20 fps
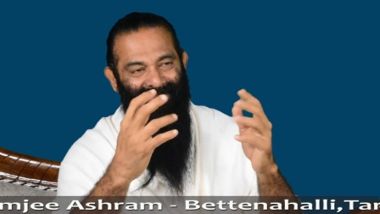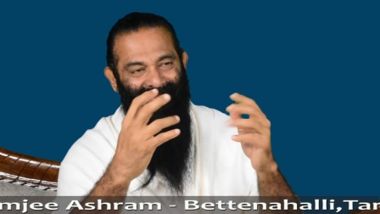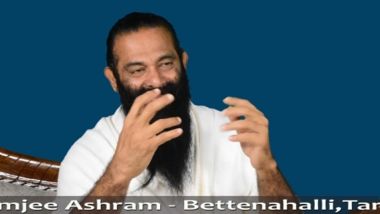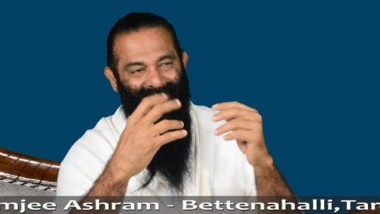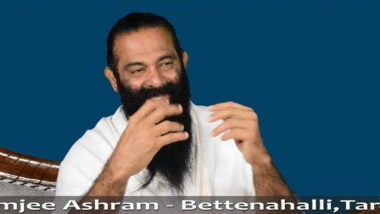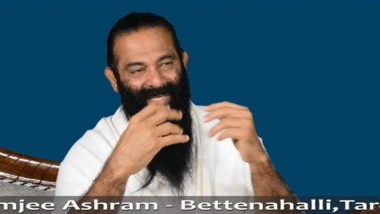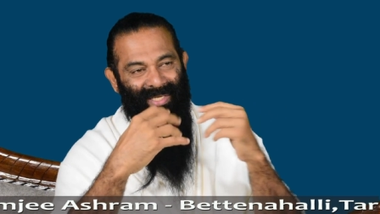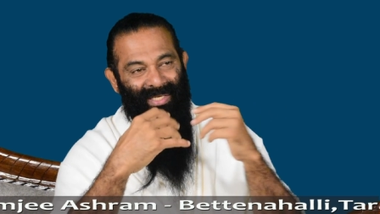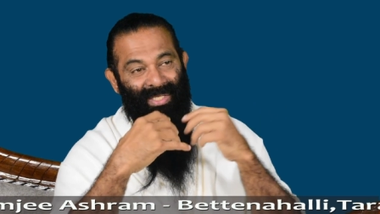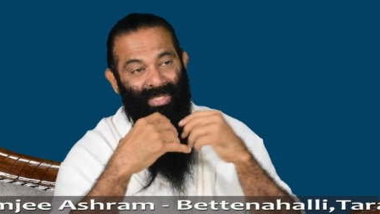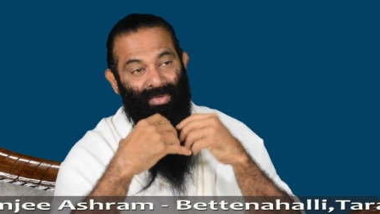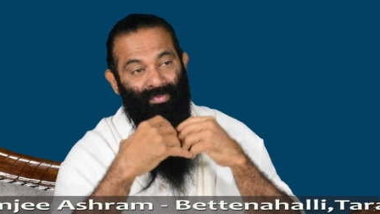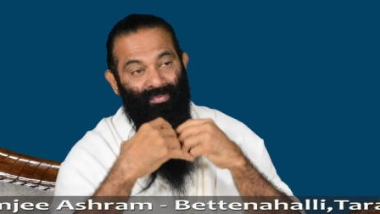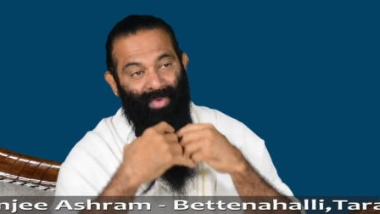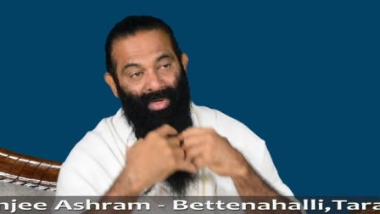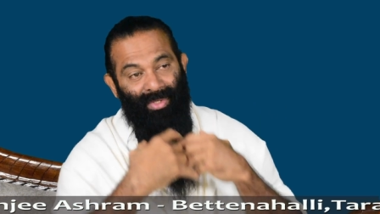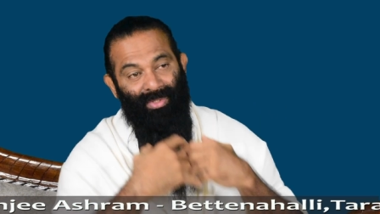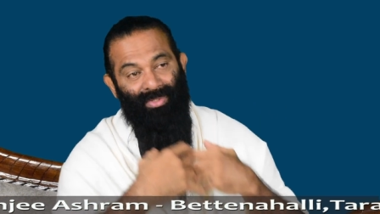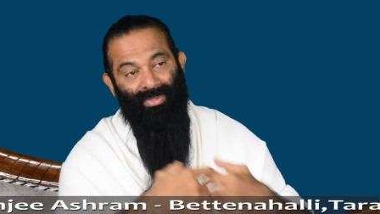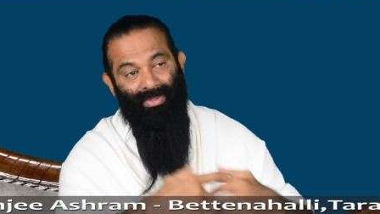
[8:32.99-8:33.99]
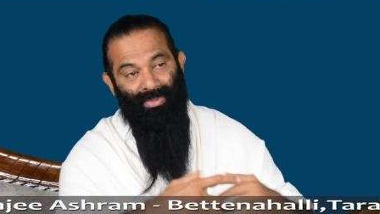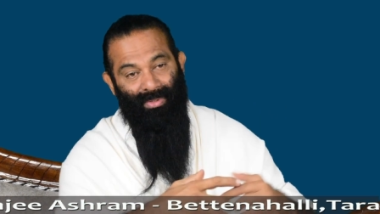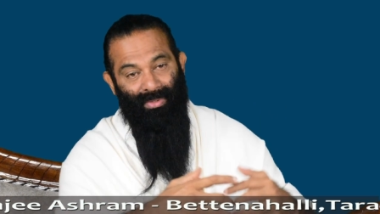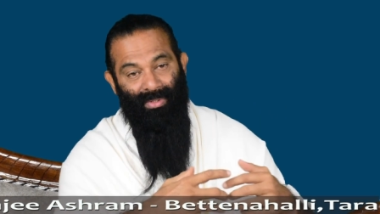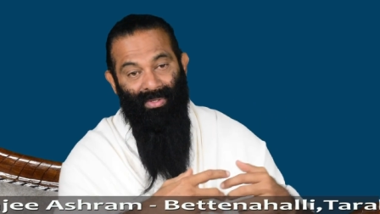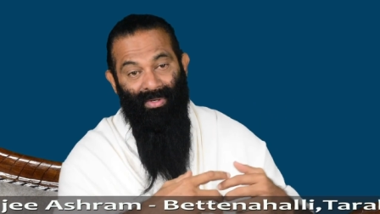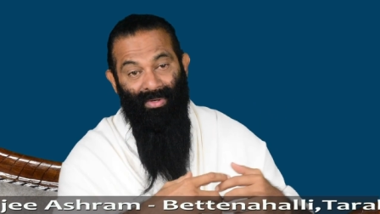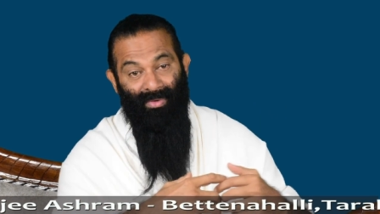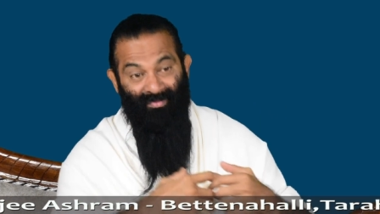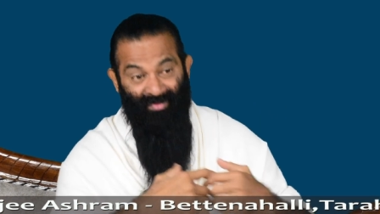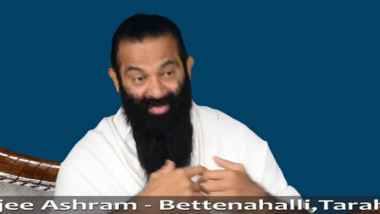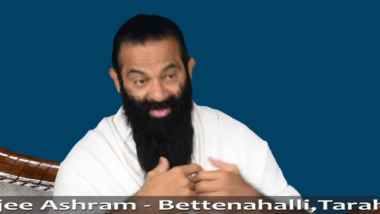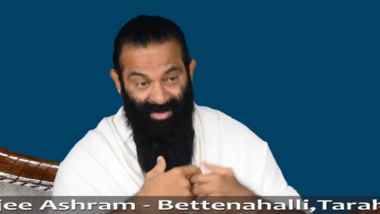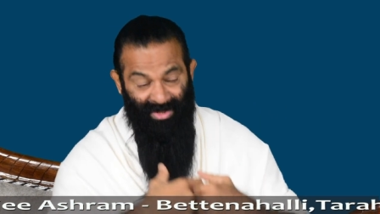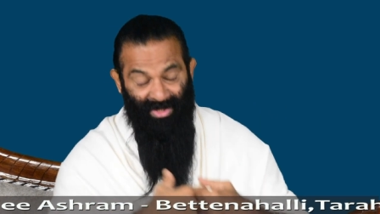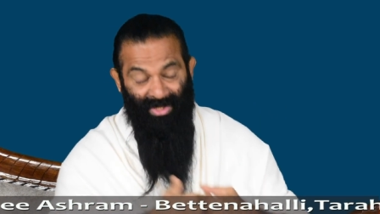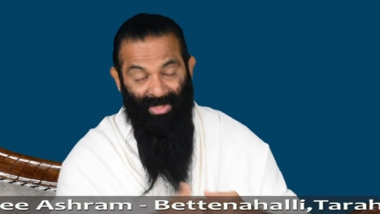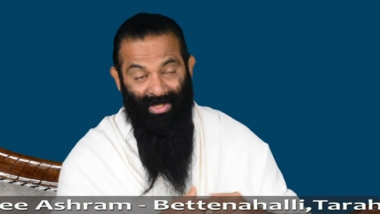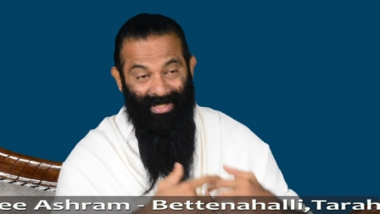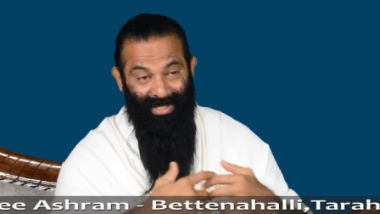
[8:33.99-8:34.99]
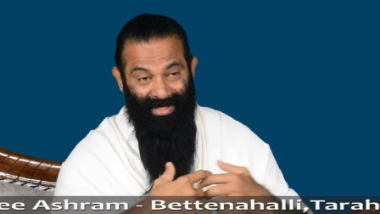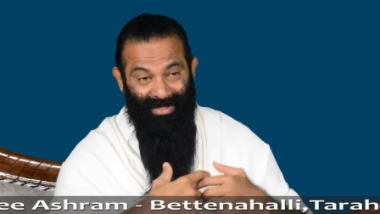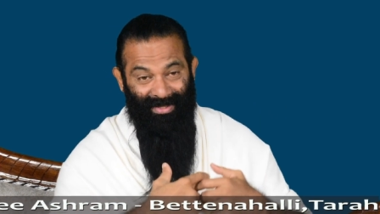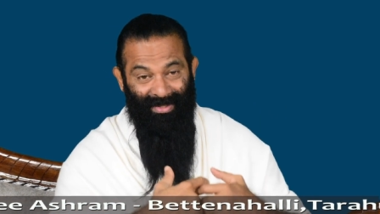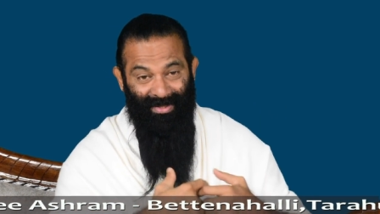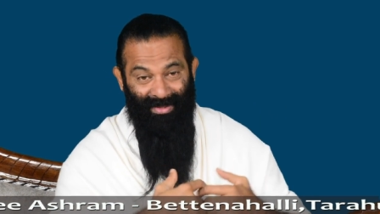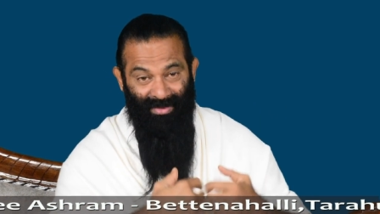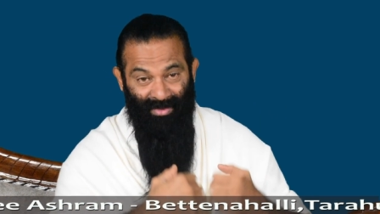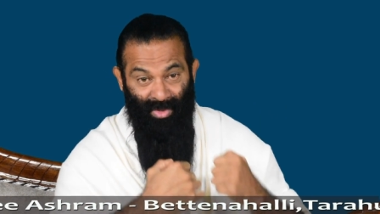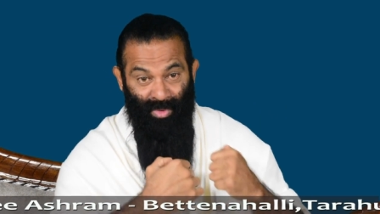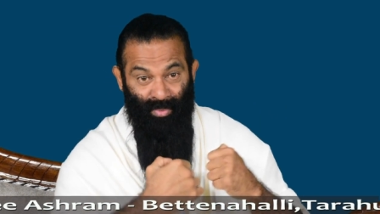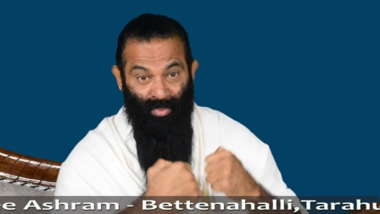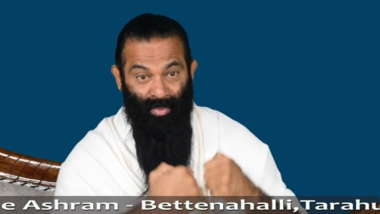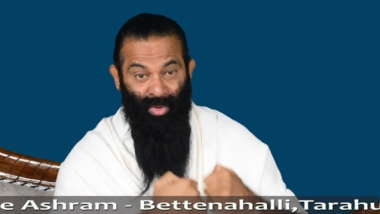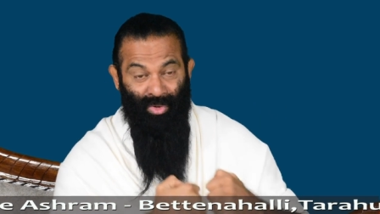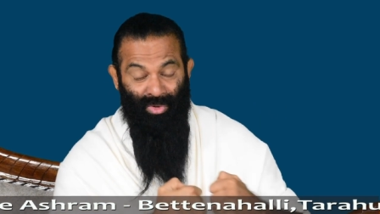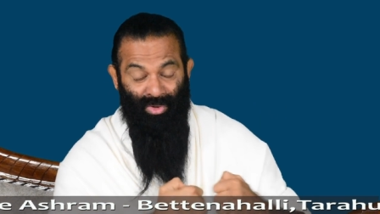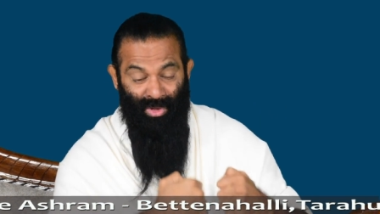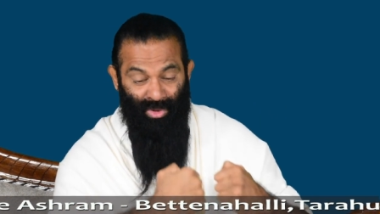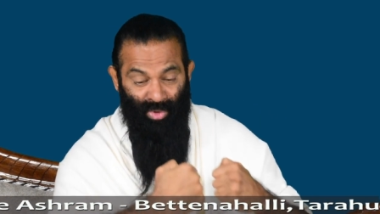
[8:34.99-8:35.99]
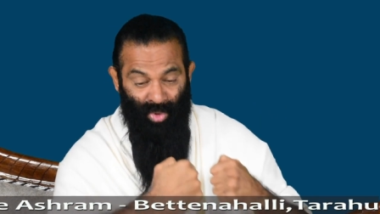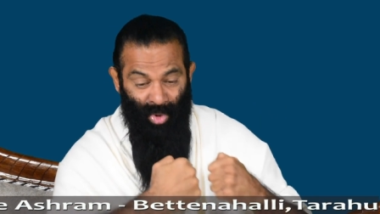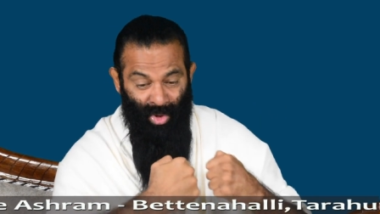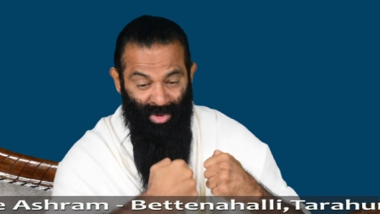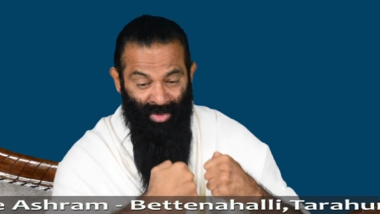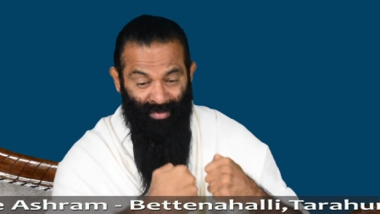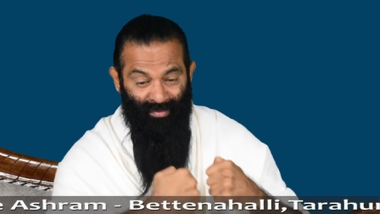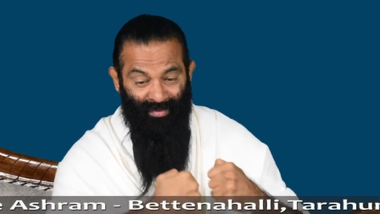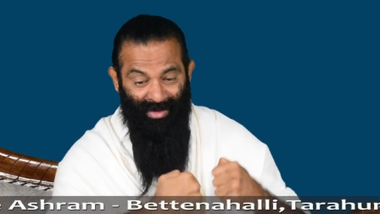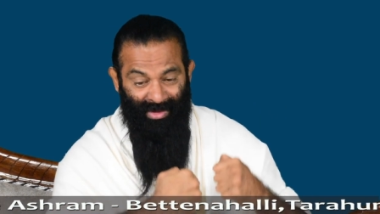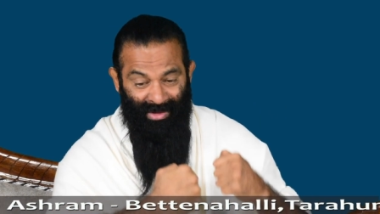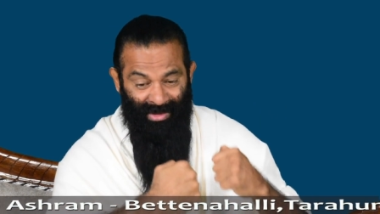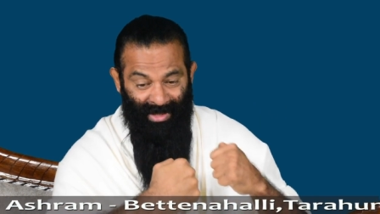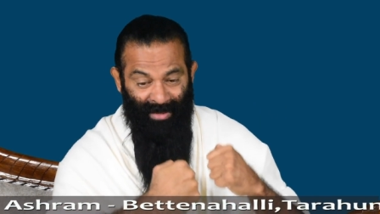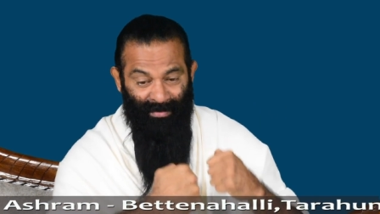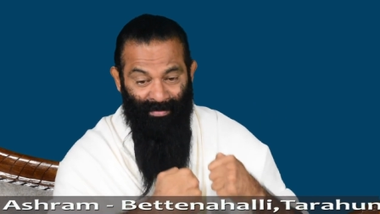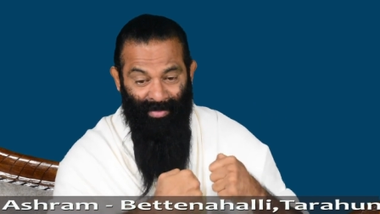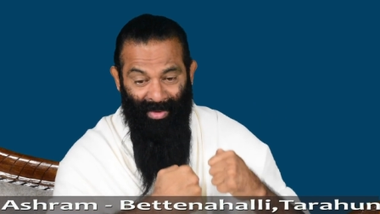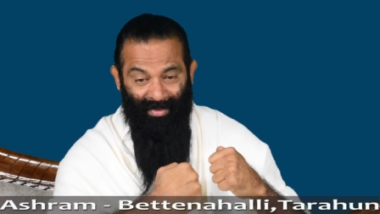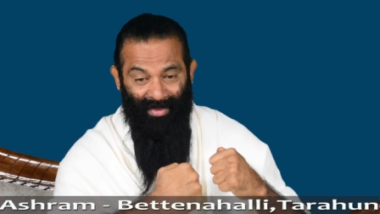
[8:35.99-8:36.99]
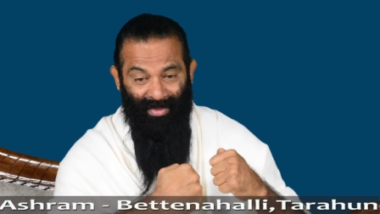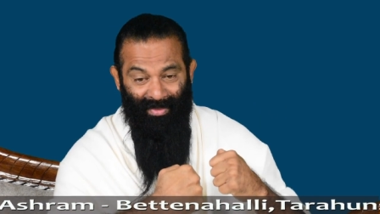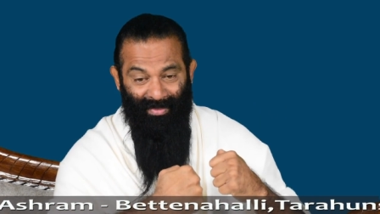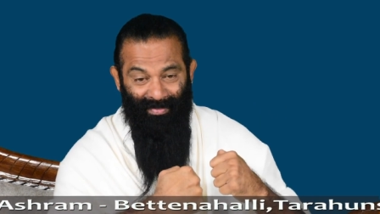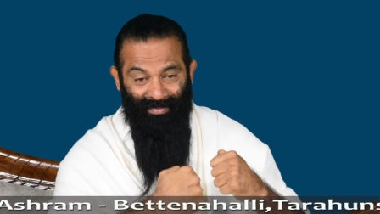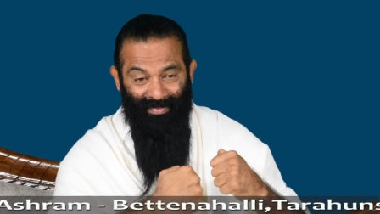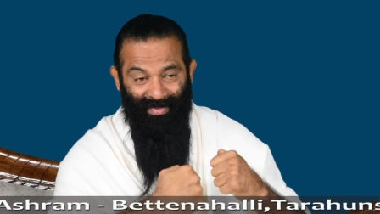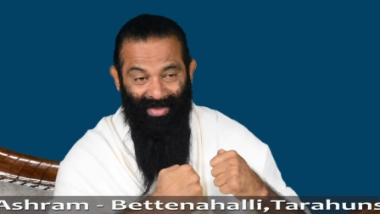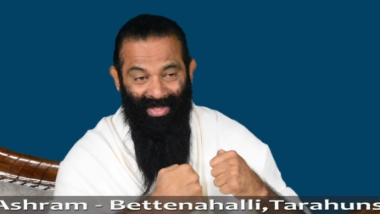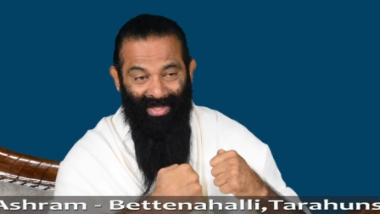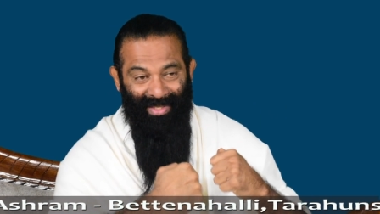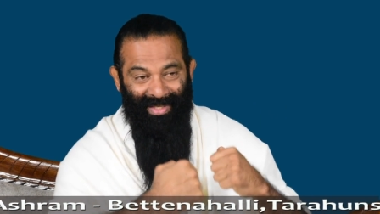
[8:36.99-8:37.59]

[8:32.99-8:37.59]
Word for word: Then he went physically, because he has got the physical power.